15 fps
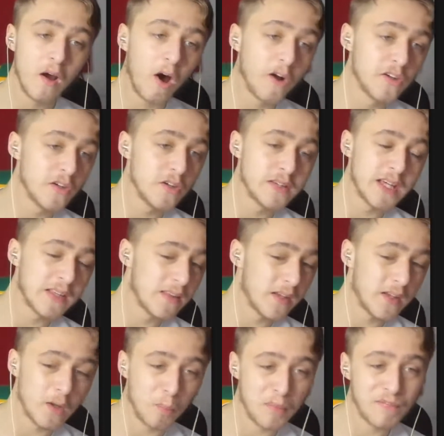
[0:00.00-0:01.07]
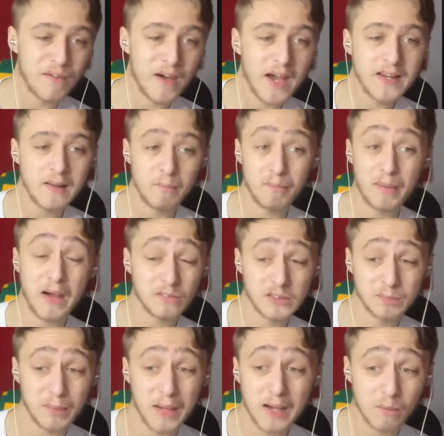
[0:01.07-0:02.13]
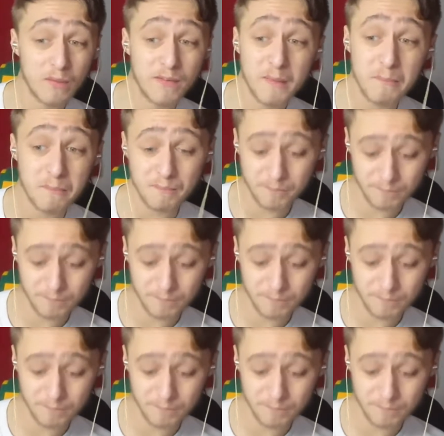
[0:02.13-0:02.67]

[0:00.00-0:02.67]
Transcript: or do you think that you'll be fine and bounce back with him?